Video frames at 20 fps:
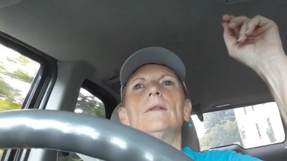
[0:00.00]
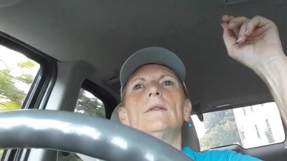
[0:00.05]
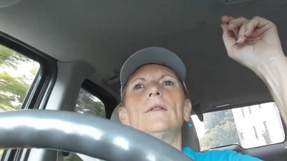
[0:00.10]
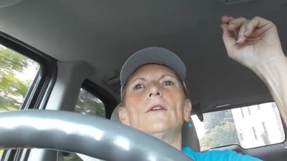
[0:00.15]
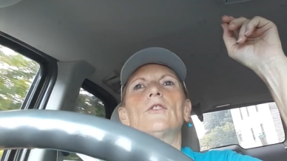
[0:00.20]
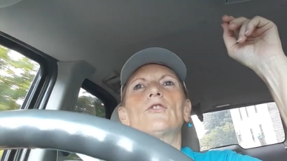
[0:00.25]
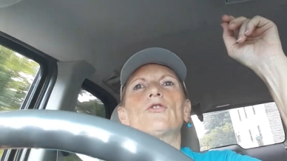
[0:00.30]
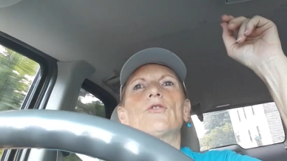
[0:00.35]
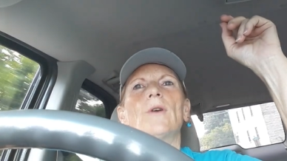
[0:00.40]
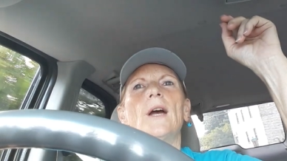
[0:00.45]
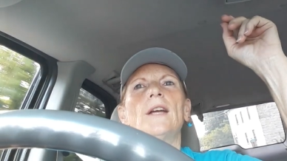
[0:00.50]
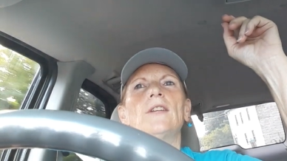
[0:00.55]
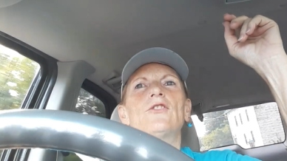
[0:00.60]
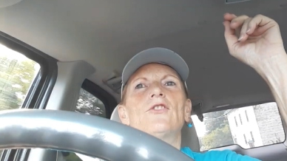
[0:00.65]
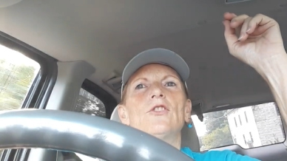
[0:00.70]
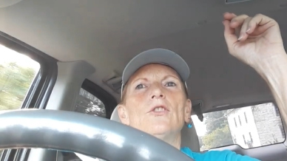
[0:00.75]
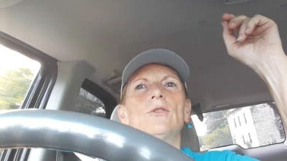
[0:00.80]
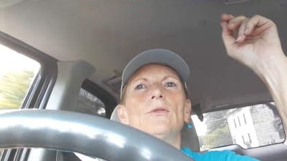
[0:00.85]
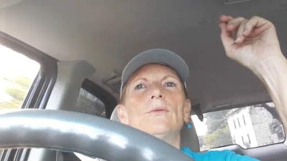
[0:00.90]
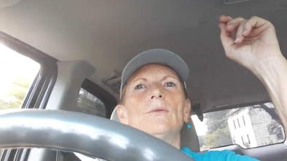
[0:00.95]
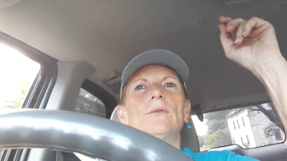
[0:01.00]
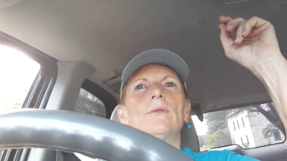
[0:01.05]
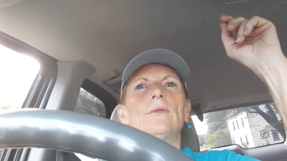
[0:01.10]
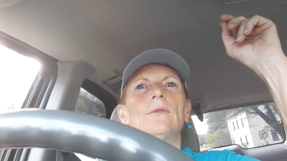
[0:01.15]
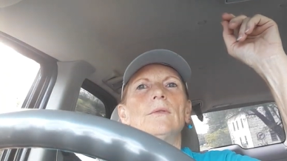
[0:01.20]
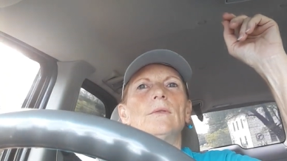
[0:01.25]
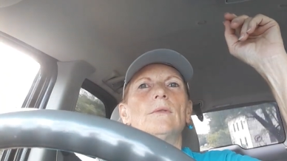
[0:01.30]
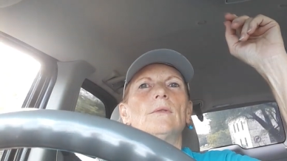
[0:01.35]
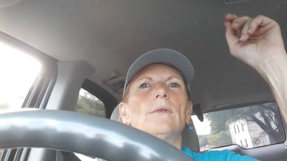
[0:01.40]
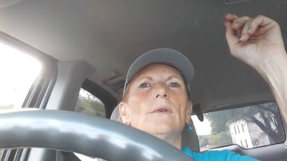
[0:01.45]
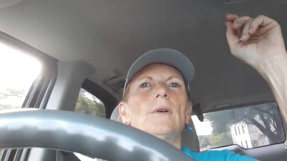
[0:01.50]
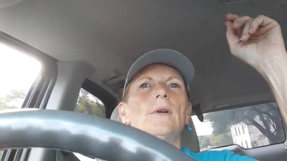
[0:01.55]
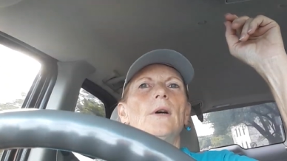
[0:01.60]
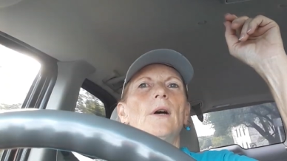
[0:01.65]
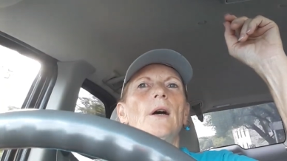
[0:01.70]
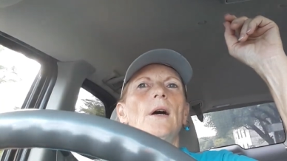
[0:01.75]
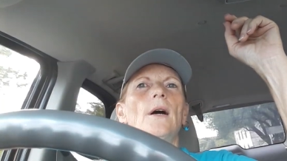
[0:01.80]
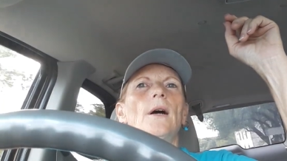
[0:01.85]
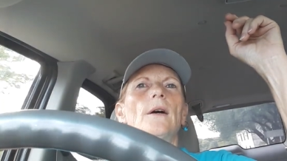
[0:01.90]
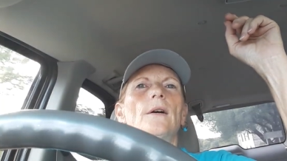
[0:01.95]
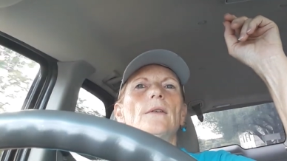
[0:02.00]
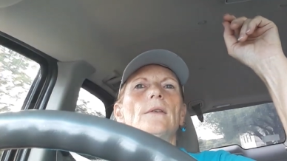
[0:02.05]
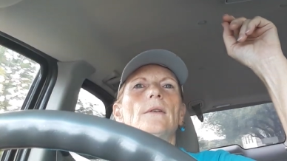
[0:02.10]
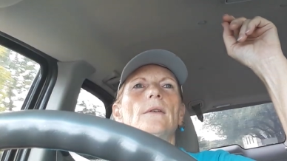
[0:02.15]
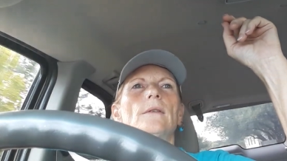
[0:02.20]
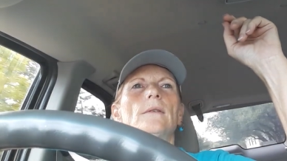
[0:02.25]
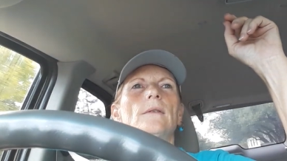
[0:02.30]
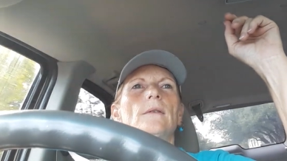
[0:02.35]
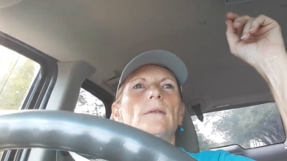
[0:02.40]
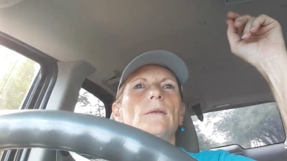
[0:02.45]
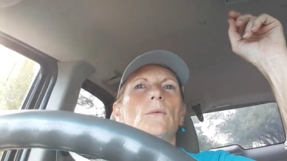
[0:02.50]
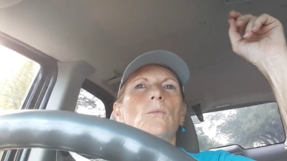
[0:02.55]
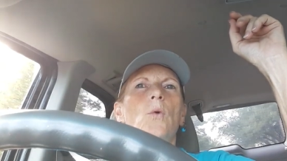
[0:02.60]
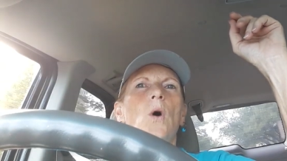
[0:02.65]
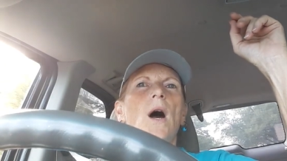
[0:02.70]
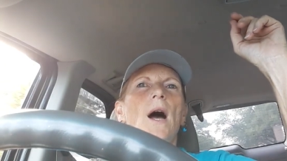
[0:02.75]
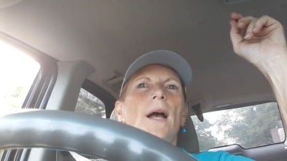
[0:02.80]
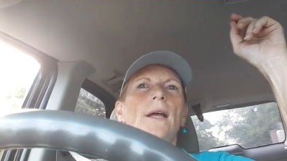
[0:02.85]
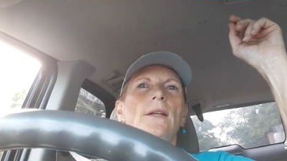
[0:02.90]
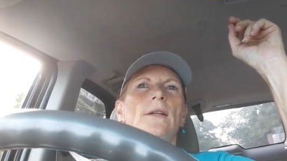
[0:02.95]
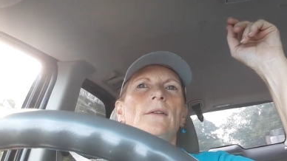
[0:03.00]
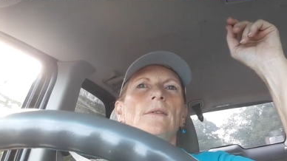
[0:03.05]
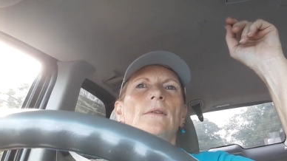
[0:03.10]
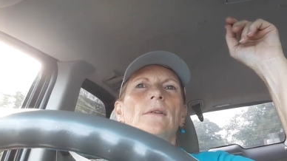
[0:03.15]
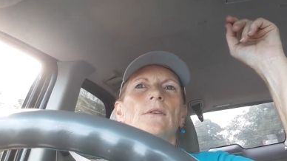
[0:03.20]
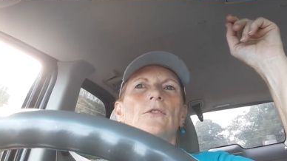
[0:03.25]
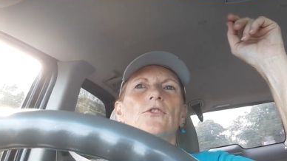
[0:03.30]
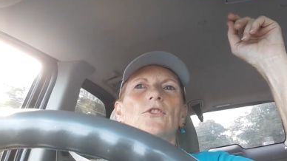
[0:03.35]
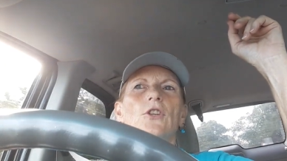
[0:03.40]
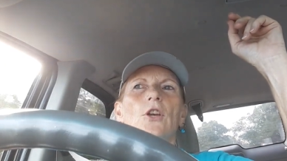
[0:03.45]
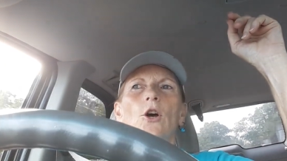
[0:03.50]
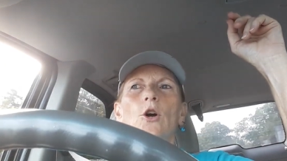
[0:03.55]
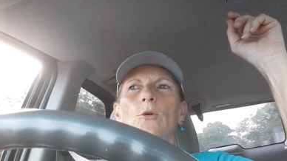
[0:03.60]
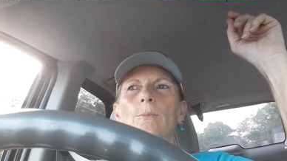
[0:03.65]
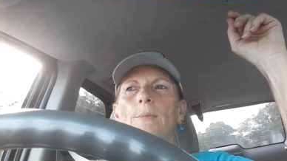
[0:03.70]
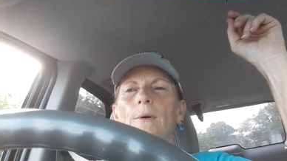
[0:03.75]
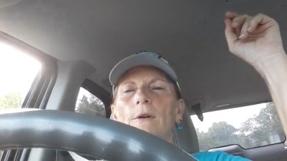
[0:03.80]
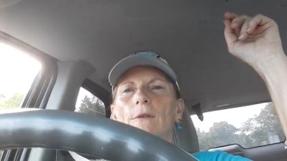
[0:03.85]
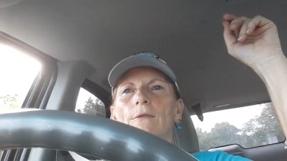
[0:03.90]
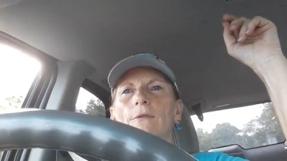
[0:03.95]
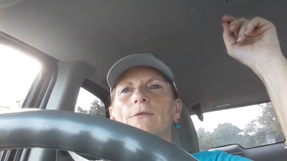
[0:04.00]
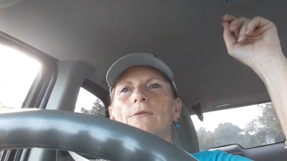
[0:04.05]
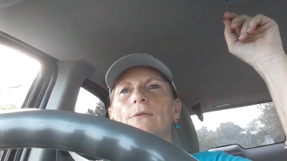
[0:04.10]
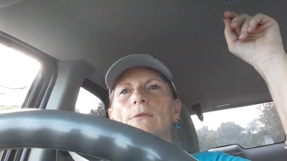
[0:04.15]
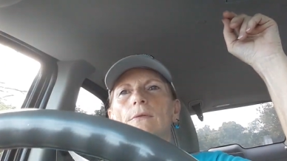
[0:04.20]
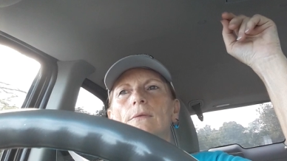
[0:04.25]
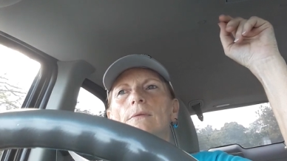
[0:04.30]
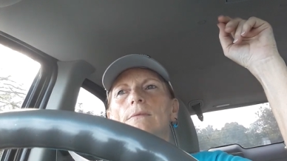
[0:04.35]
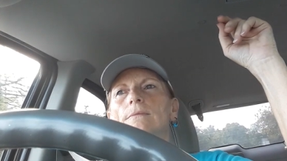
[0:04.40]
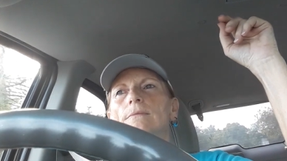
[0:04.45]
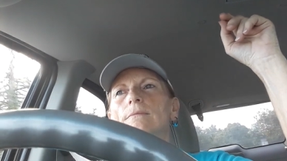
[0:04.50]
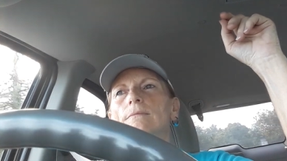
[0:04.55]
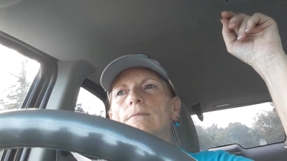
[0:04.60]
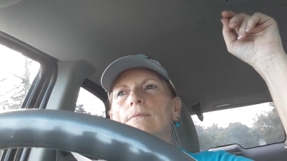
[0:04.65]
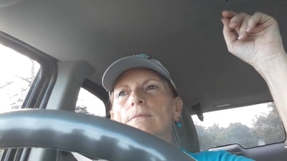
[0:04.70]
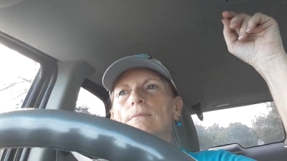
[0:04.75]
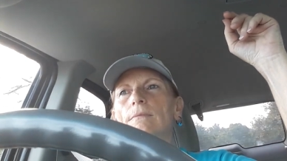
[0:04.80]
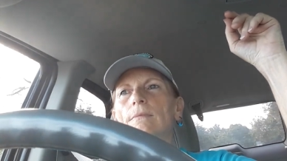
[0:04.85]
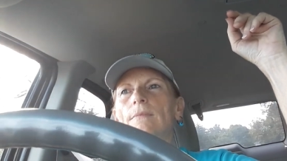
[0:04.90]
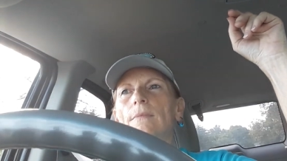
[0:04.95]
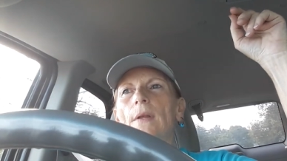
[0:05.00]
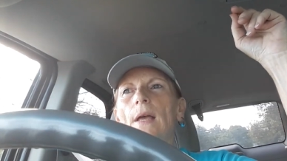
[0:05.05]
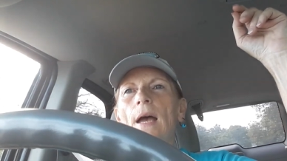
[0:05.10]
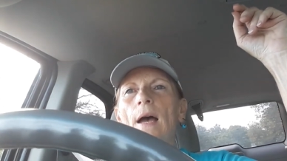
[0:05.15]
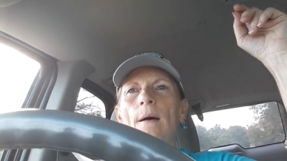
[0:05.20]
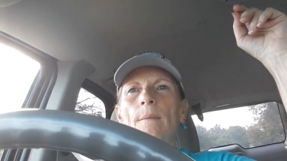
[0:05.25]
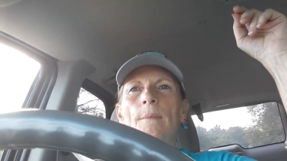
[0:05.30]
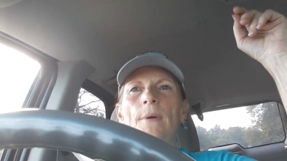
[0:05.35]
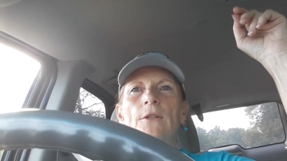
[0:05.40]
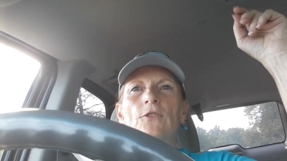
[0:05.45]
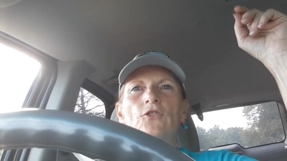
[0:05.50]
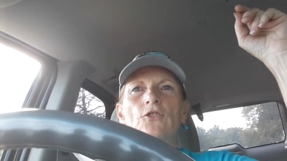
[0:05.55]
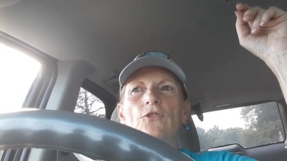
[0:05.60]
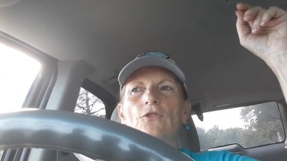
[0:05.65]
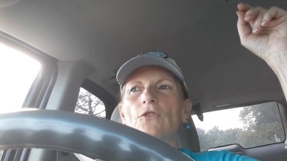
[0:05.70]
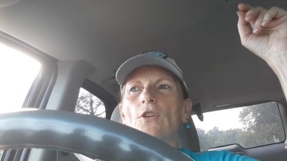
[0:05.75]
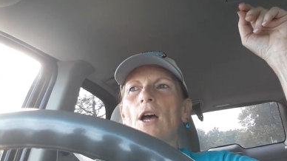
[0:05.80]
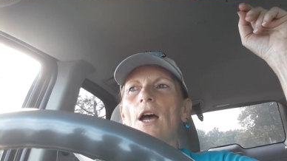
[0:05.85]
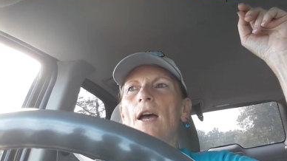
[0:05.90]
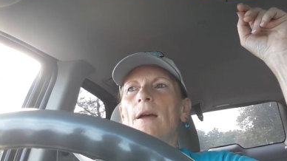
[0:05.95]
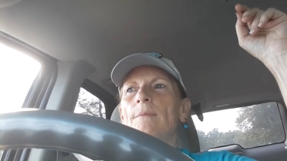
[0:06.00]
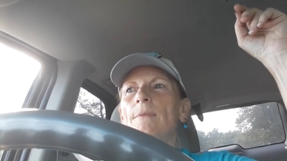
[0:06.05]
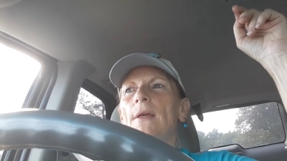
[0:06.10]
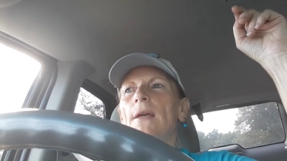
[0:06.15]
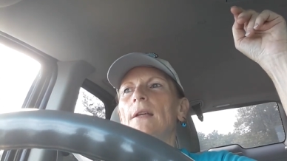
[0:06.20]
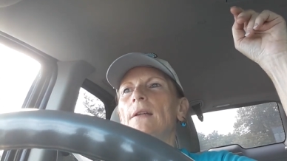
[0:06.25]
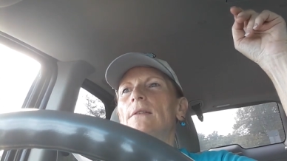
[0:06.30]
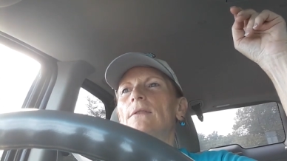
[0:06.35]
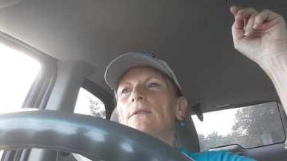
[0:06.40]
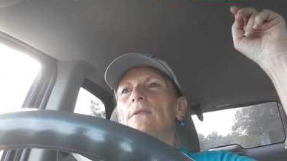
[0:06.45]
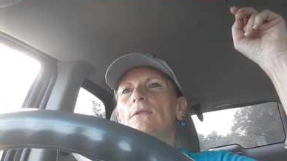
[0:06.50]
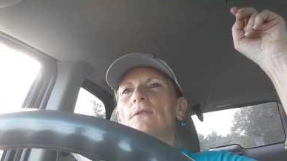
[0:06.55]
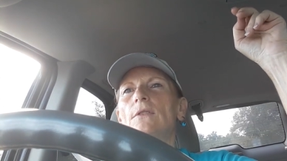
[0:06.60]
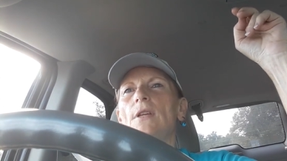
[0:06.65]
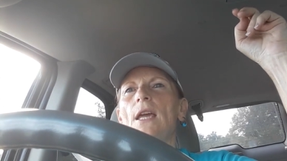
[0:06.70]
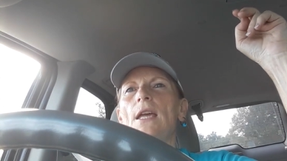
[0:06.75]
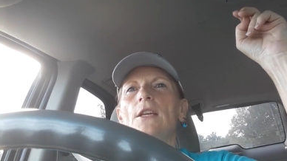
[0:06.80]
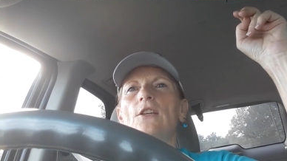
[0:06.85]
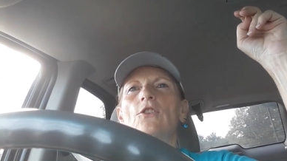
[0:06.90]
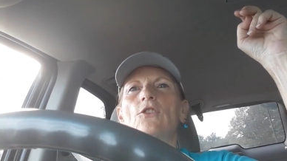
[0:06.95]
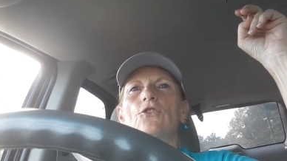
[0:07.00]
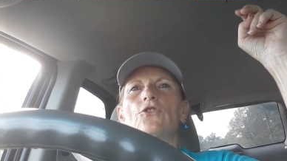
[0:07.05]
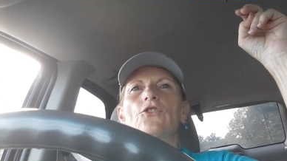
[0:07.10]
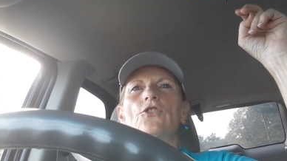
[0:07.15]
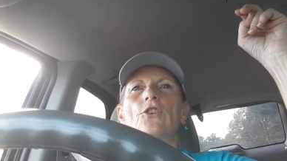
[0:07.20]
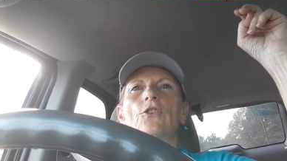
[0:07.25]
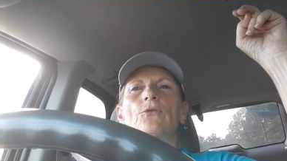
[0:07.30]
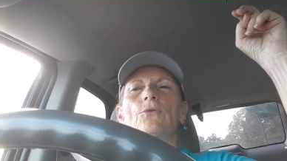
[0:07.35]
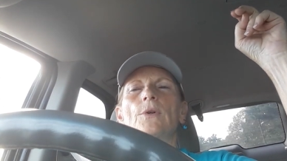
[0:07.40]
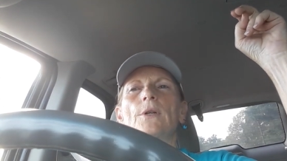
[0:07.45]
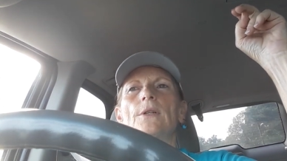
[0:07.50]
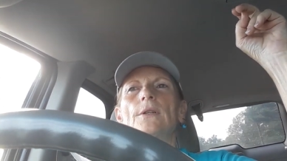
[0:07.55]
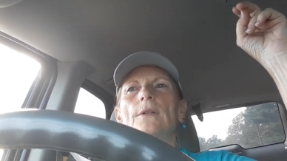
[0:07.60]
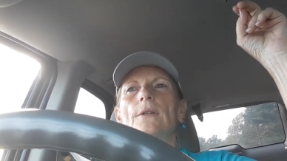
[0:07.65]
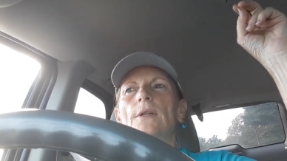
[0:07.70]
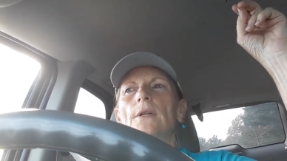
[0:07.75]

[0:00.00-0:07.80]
they're trying to uh, widen the scope of how much time they take your children.